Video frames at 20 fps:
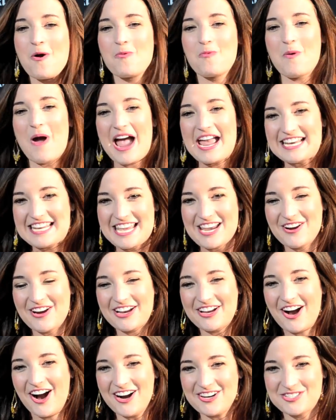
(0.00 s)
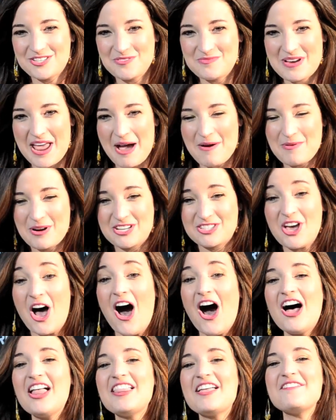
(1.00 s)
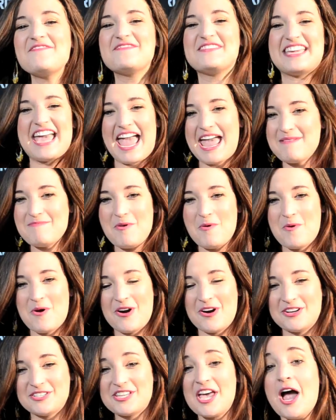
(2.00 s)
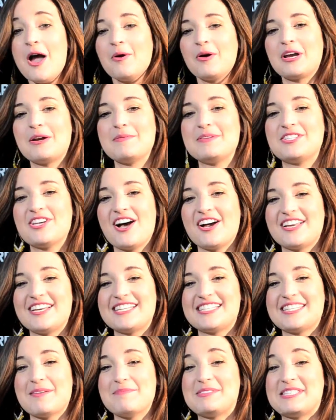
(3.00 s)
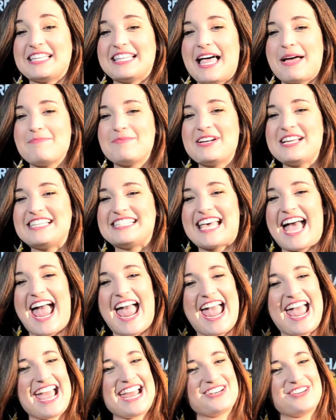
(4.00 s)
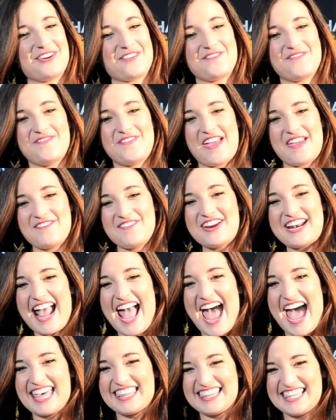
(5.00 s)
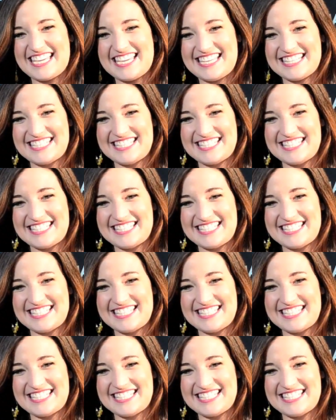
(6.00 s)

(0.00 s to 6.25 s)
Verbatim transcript: Right here at Cartoon Network's Hall of Game Awards. We're going to be talking to some celebrities and your favorite athletes.